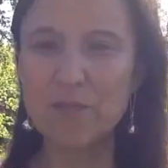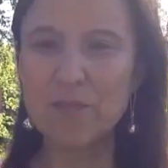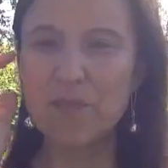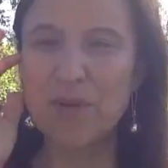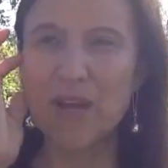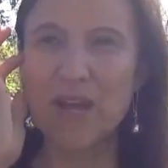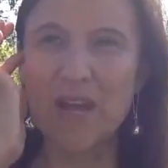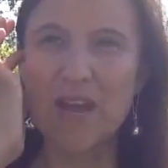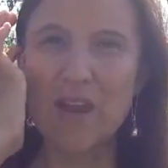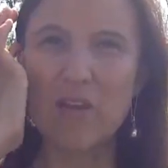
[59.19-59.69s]

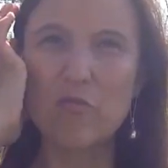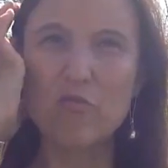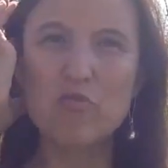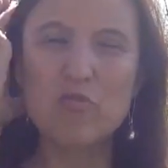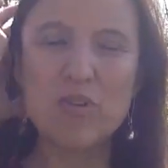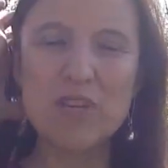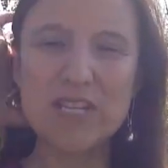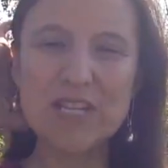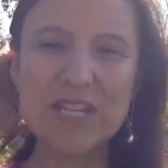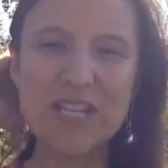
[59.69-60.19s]
But I
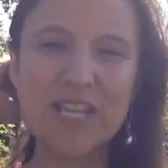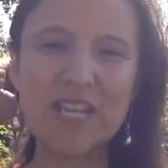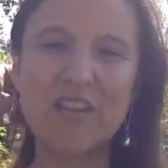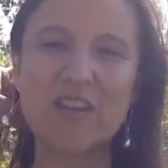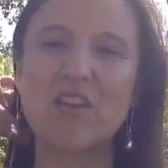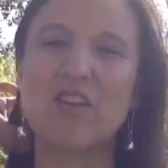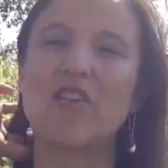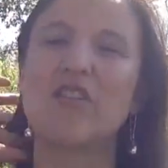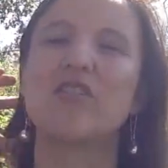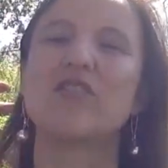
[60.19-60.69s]
really
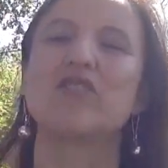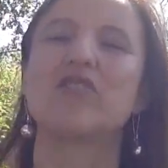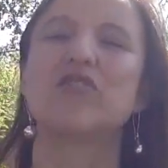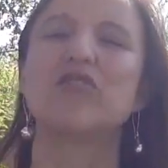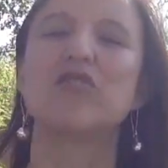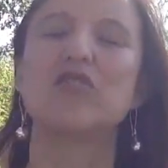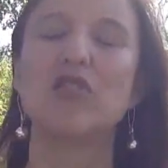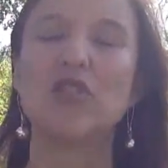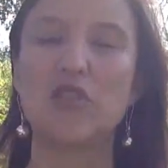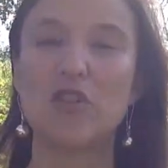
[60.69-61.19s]
encourage
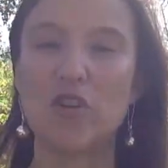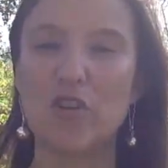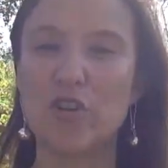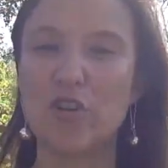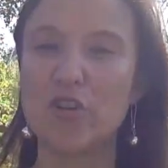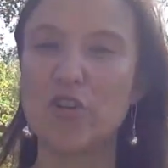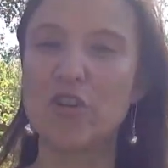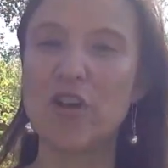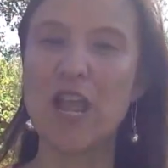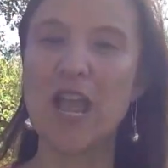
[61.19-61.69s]
you to
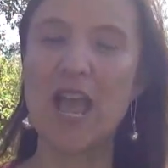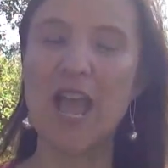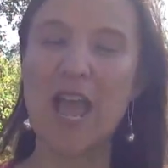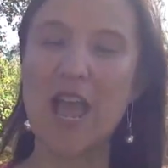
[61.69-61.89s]
learn